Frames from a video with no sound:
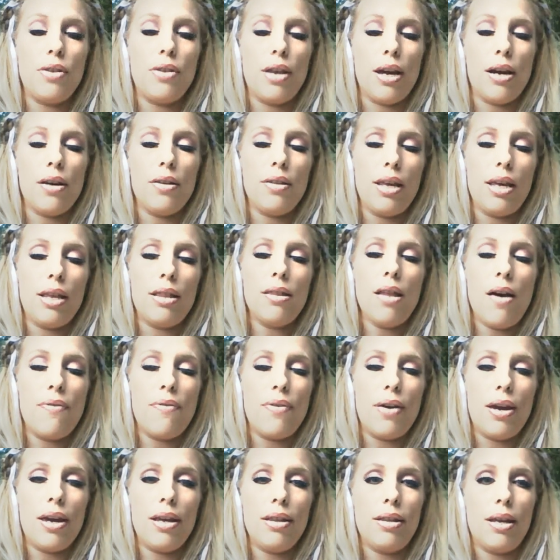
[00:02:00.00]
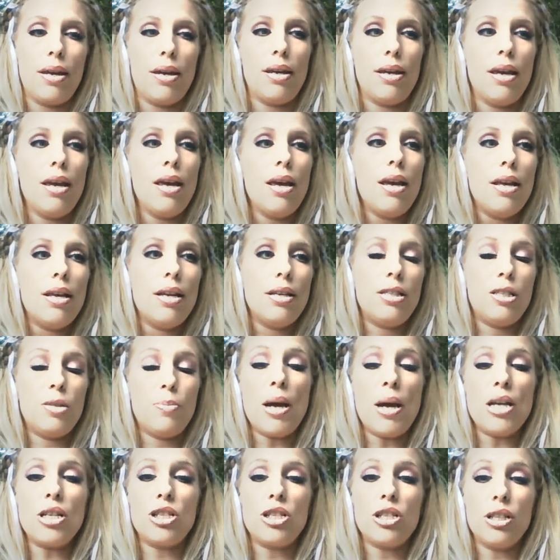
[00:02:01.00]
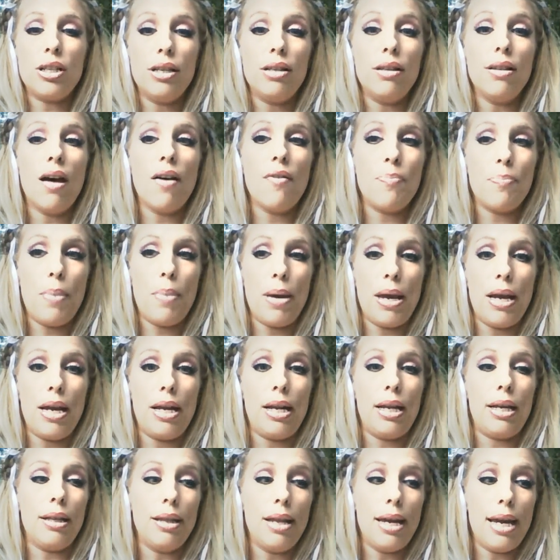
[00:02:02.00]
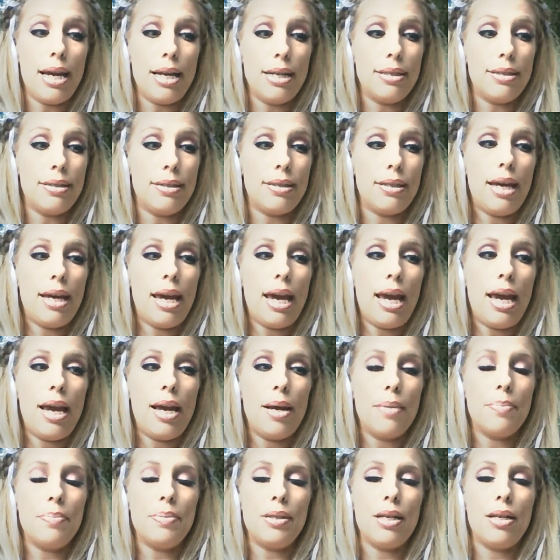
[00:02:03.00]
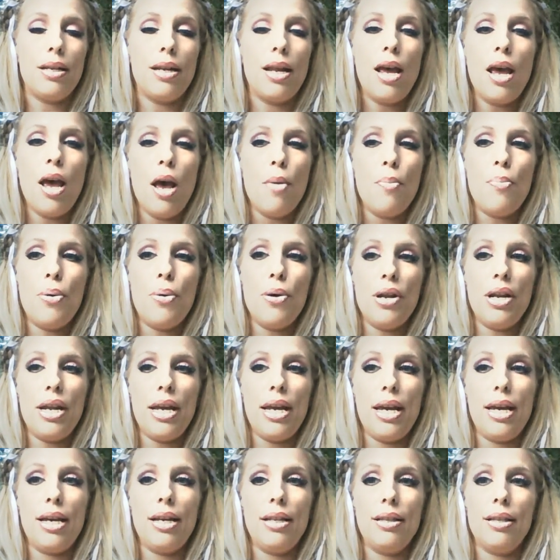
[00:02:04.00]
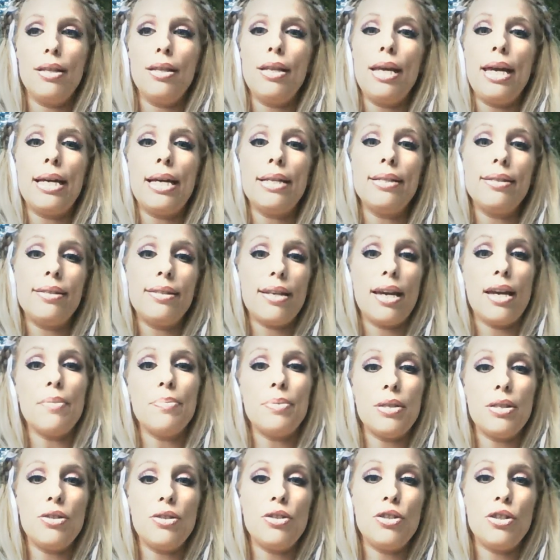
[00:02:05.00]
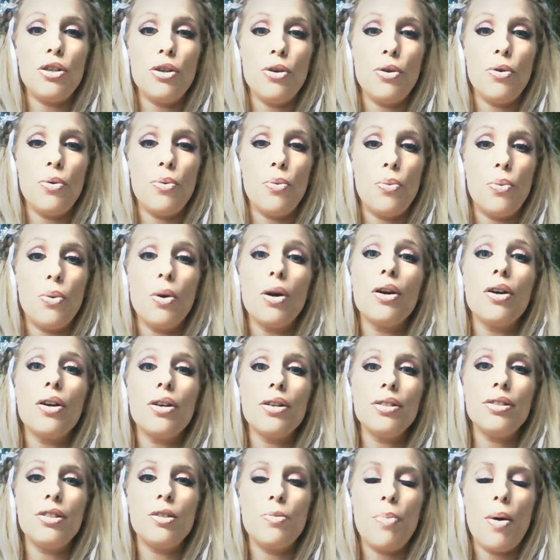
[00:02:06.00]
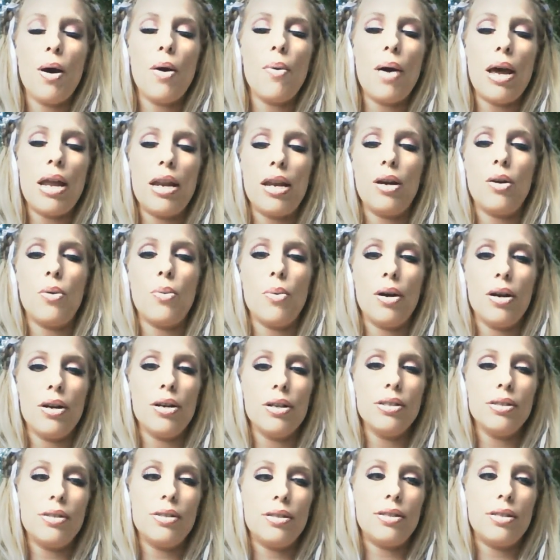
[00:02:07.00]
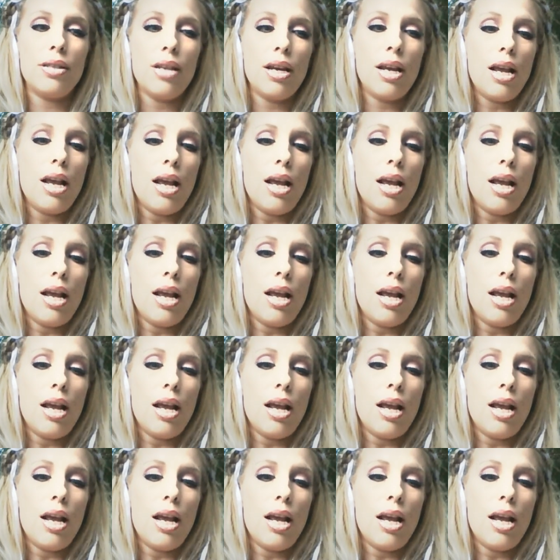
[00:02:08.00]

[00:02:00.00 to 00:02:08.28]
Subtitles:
there. They love it. They especially love painting landscapes and putting the landscapes into words, poetic words.